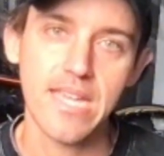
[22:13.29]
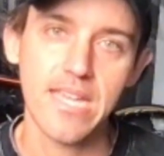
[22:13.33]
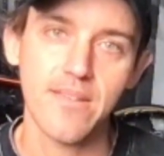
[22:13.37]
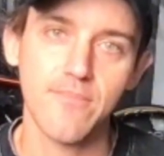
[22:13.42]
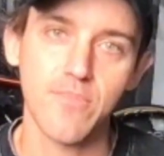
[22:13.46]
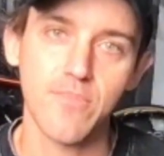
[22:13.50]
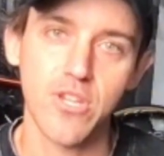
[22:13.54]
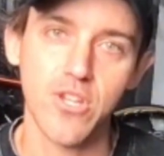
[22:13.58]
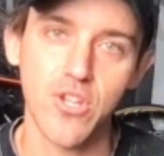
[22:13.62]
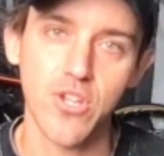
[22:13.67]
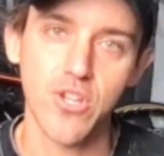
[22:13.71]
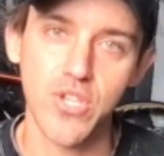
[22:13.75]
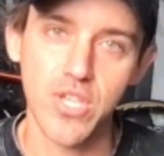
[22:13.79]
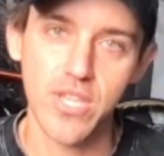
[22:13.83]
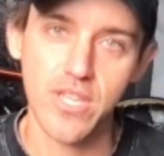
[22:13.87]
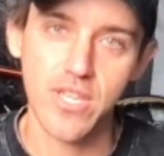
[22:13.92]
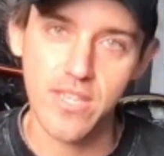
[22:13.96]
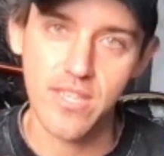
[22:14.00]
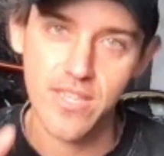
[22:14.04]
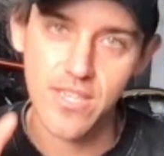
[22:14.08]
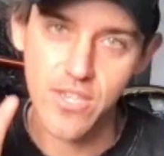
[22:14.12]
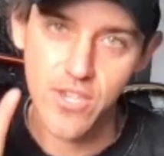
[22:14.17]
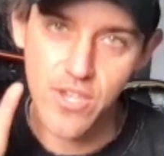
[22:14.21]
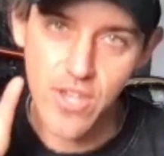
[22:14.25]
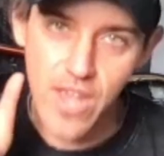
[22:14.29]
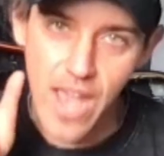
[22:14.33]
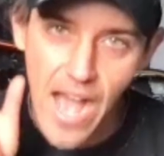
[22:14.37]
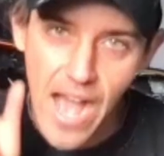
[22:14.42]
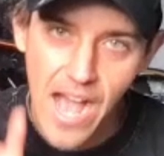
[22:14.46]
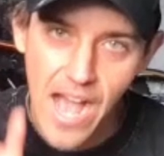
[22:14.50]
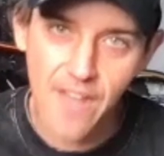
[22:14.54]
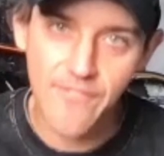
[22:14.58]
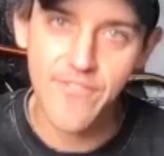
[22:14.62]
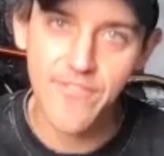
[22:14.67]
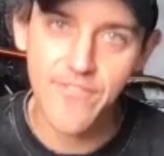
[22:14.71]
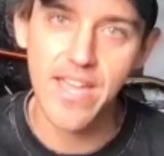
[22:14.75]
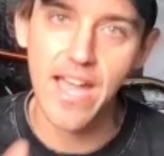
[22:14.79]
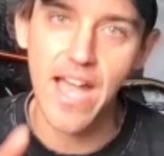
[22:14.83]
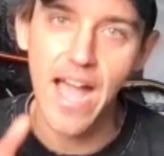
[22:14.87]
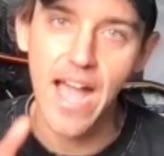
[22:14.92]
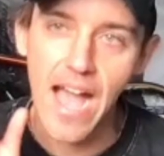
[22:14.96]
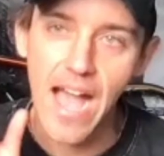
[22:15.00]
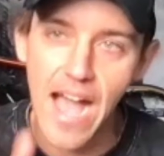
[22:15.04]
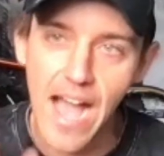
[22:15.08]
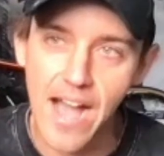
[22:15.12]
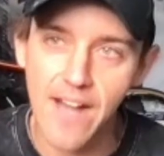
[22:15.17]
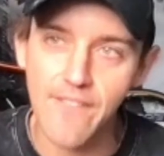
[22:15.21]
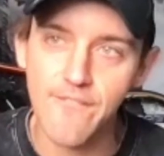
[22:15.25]
because you have to
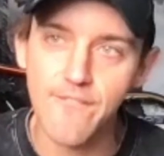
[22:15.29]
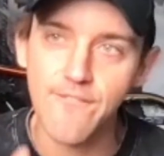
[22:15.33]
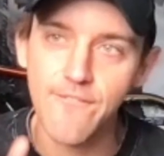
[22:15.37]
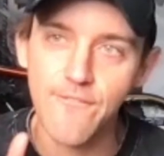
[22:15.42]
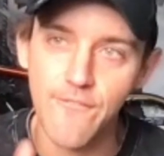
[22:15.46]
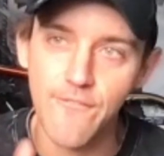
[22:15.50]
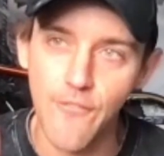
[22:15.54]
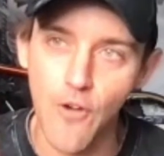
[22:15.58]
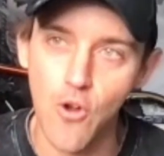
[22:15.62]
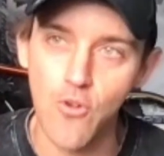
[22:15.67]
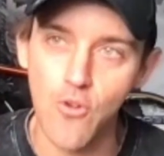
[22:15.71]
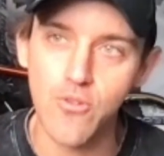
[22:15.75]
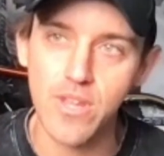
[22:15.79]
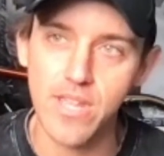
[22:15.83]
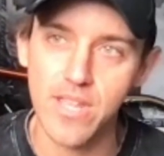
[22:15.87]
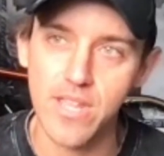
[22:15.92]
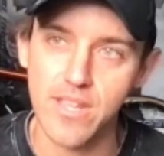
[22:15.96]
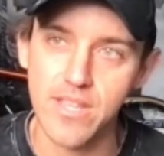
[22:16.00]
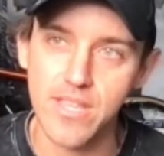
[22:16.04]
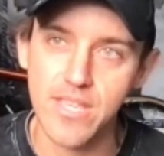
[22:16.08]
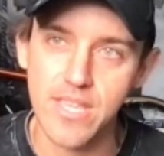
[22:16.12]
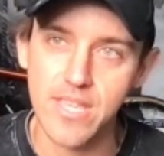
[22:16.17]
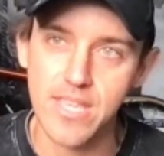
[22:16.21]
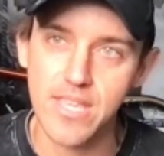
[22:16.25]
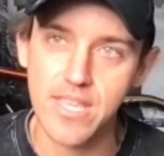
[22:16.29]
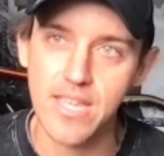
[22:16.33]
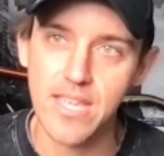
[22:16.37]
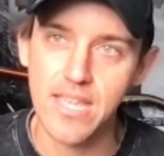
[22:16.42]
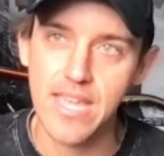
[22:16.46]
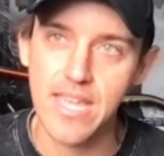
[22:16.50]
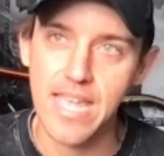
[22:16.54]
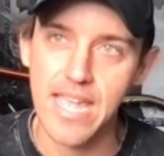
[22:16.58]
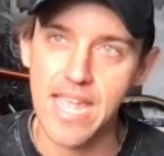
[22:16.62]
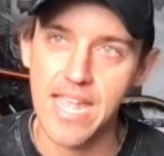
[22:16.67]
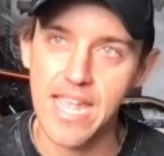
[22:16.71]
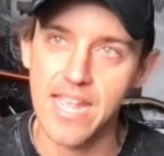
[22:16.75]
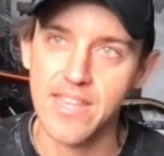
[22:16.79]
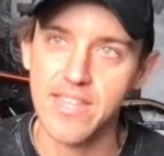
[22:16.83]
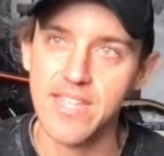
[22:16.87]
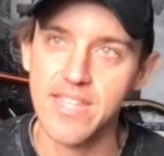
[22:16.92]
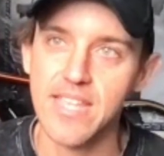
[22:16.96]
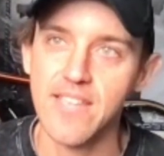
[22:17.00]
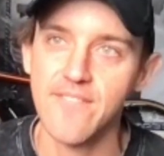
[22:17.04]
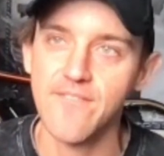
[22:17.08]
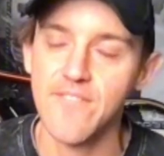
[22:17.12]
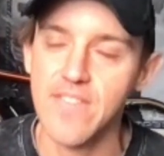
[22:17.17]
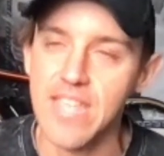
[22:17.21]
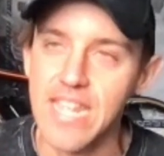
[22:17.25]
have focus. And
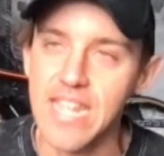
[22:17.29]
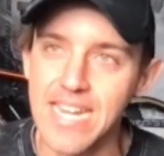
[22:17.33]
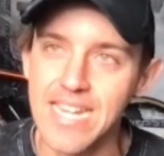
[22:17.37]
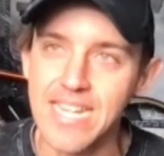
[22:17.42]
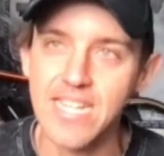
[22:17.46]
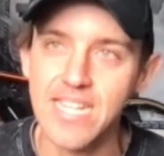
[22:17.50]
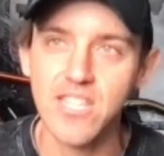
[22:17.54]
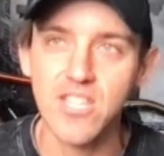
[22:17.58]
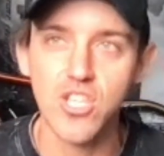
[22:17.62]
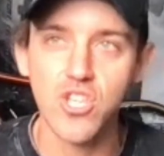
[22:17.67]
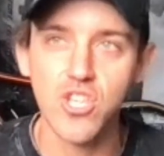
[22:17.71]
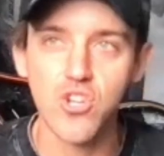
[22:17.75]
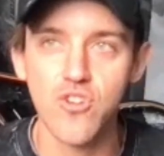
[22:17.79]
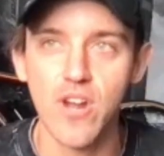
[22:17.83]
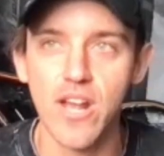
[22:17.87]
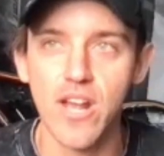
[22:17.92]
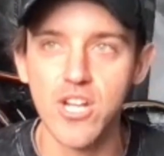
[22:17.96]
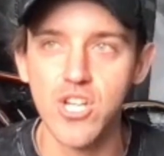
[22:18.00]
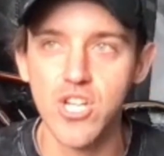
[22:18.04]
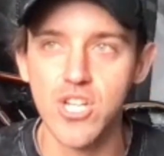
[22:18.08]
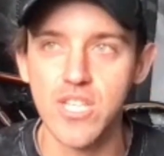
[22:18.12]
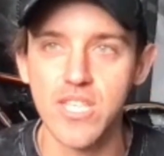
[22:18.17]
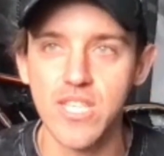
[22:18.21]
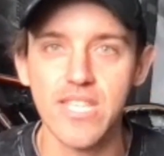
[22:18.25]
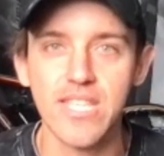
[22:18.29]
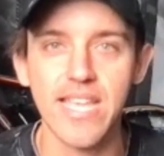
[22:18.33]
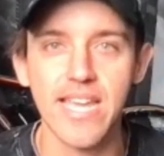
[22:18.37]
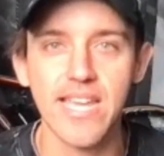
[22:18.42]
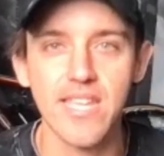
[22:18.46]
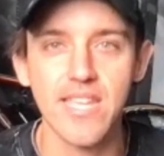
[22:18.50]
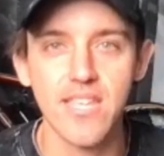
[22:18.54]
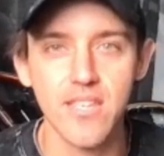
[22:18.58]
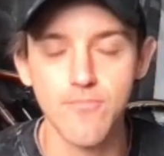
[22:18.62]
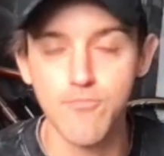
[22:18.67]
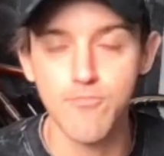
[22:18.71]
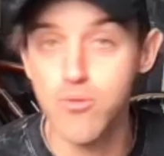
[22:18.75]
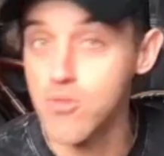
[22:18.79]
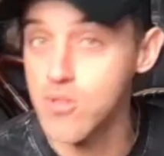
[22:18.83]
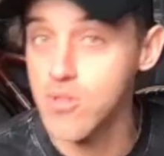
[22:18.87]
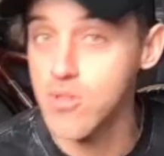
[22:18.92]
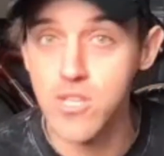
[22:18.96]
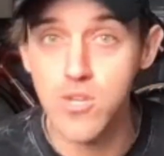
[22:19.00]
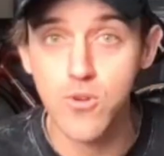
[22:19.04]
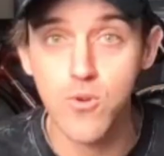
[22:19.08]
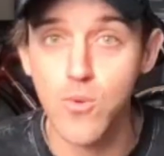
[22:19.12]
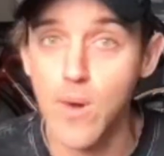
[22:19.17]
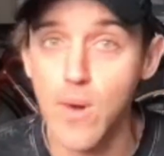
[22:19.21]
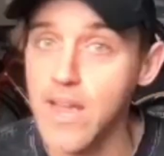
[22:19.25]
if any distractions are pulling
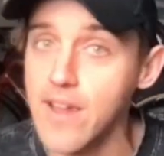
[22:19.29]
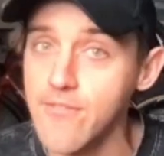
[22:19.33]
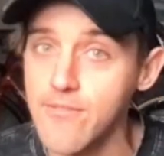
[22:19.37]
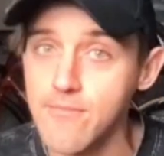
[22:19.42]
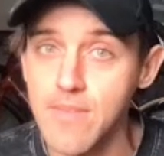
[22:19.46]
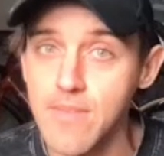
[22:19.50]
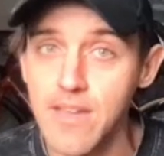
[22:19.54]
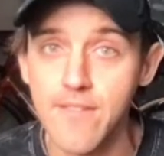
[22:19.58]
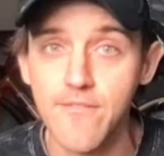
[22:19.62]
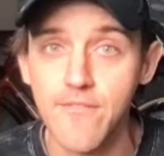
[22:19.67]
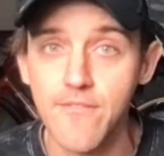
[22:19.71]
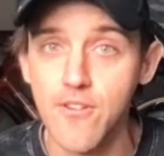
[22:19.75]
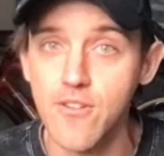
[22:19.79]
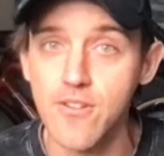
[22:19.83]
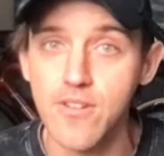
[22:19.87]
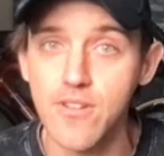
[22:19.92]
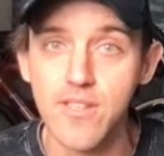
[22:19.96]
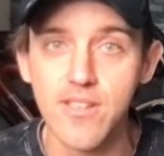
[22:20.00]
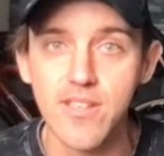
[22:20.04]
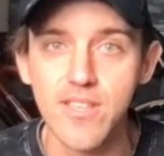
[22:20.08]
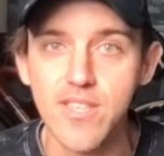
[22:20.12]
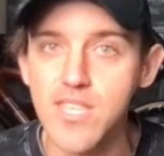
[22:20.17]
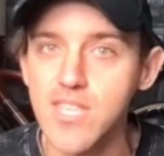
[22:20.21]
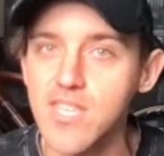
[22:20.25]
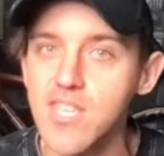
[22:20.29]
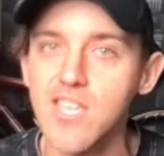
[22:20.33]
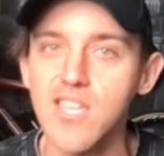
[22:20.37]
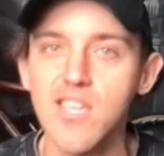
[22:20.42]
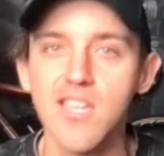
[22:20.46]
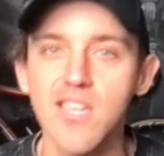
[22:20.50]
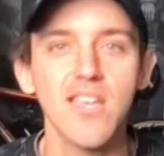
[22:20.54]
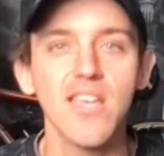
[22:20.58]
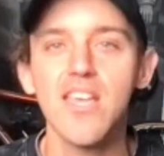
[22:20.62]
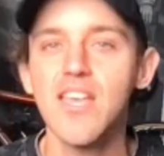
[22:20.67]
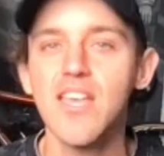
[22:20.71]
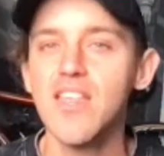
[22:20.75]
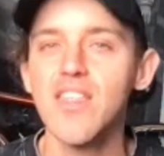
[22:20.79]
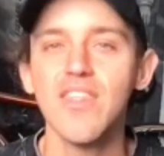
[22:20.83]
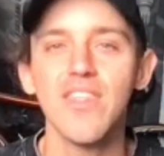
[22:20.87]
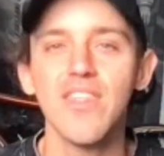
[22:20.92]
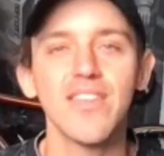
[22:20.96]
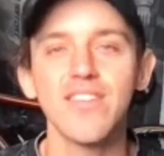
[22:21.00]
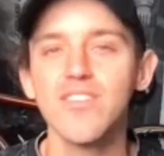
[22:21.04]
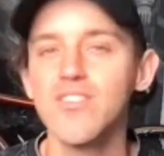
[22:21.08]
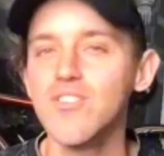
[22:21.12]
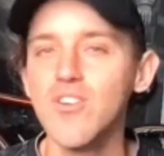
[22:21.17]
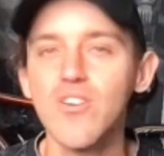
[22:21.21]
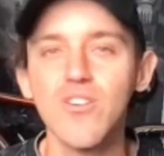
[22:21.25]
you away from that focus,
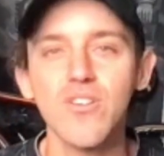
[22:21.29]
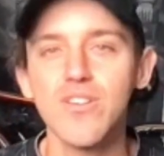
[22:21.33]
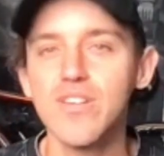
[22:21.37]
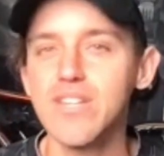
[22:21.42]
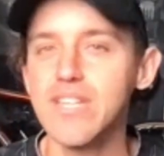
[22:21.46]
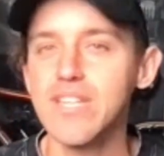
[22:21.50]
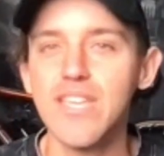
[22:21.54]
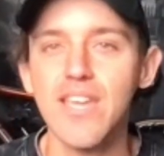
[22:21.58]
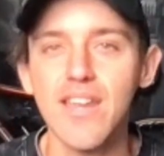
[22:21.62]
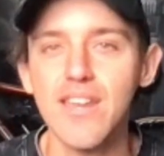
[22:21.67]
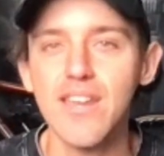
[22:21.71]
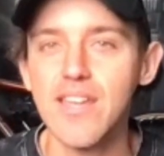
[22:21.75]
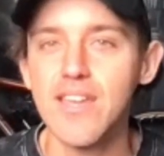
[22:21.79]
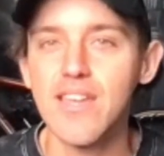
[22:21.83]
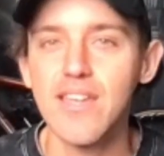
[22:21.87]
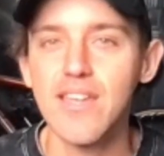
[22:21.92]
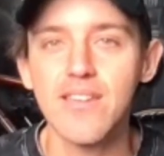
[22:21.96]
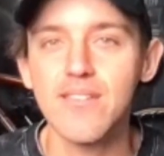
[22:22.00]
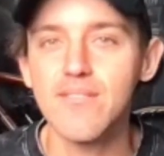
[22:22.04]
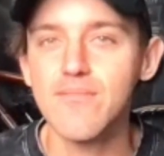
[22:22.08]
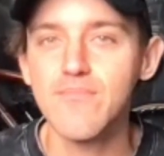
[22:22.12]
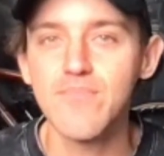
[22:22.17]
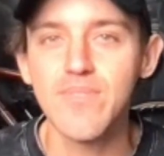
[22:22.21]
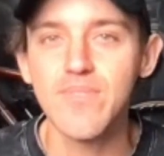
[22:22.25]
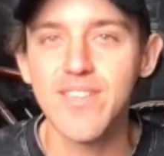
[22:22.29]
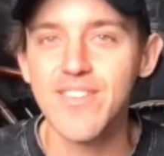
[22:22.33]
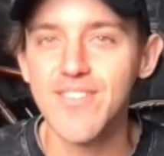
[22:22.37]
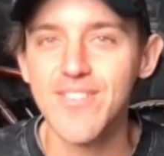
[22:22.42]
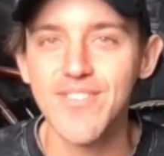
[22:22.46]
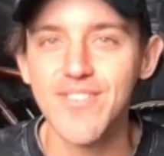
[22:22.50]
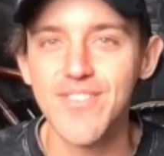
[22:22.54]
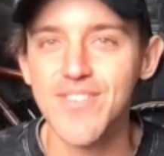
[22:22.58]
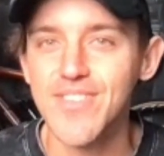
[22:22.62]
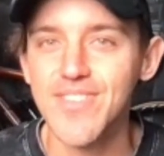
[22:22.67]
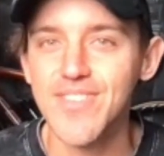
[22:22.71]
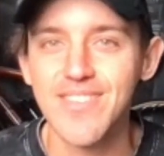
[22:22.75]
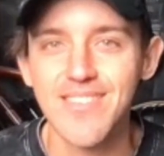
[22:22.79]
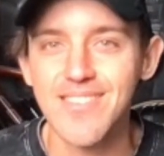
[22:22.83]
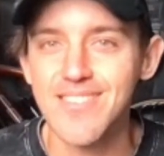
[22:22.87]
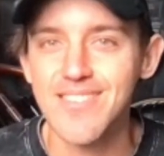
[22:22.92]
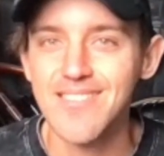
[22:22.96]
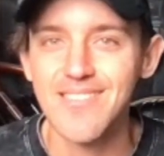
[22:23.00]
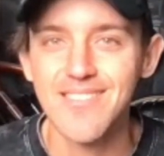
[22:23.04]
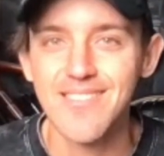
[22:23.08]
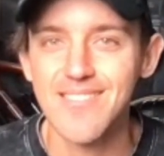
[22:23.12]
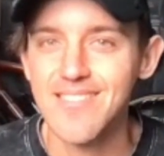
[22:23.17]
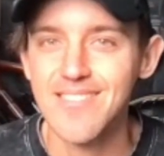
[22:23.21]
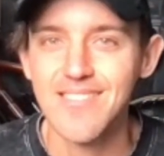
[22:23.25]
then you're not going to get it, because
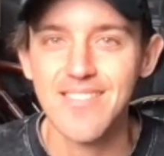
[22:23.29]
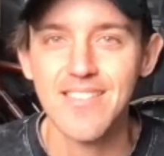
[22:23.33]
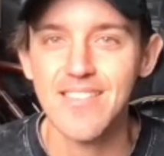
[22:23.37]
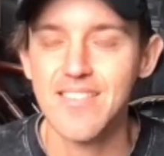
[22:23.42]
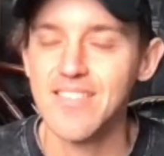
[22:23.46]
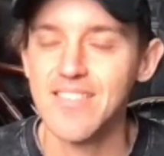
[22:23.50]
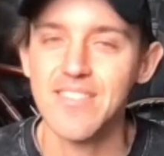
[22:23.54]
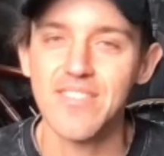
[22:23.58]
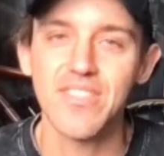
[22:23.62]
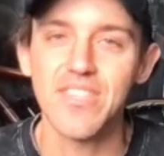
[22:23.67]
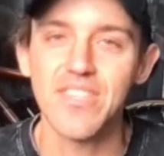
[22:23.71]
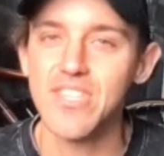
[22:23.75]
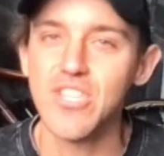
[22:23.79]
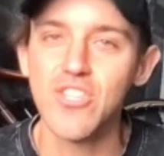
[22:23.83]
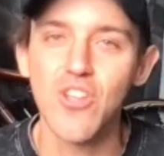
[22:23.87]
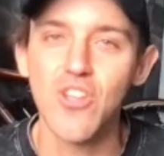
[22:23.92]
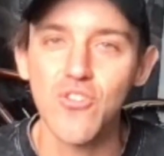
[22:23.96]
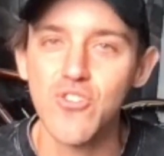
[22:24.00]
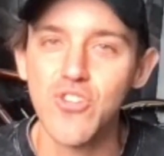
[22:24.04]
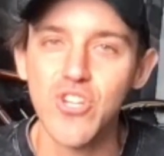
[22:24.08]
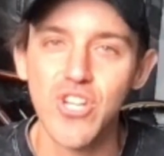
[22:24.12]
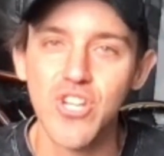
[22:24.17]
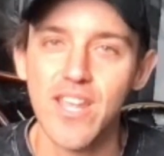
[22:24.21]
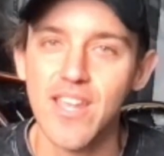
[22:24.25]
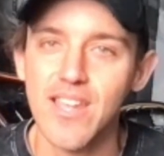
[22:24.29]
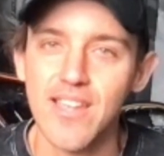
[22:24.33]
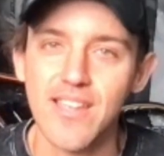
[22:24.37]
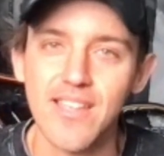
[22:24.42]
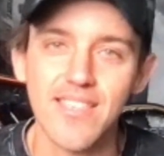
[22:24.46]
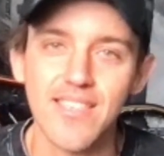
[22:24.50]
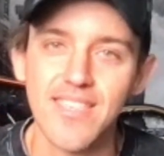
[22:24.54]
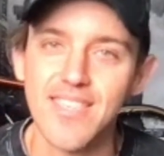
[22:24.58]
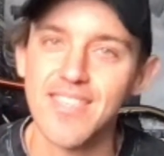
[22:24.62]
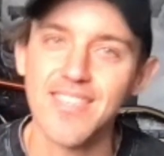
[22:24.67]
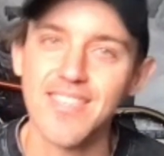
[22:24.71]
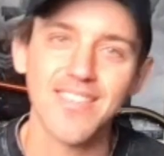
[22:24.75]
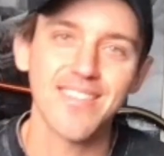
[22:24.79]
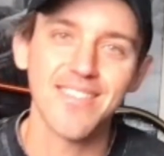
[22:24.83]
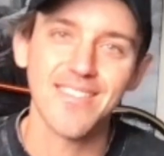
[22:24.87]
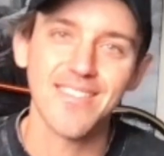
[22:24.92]
there's no chance.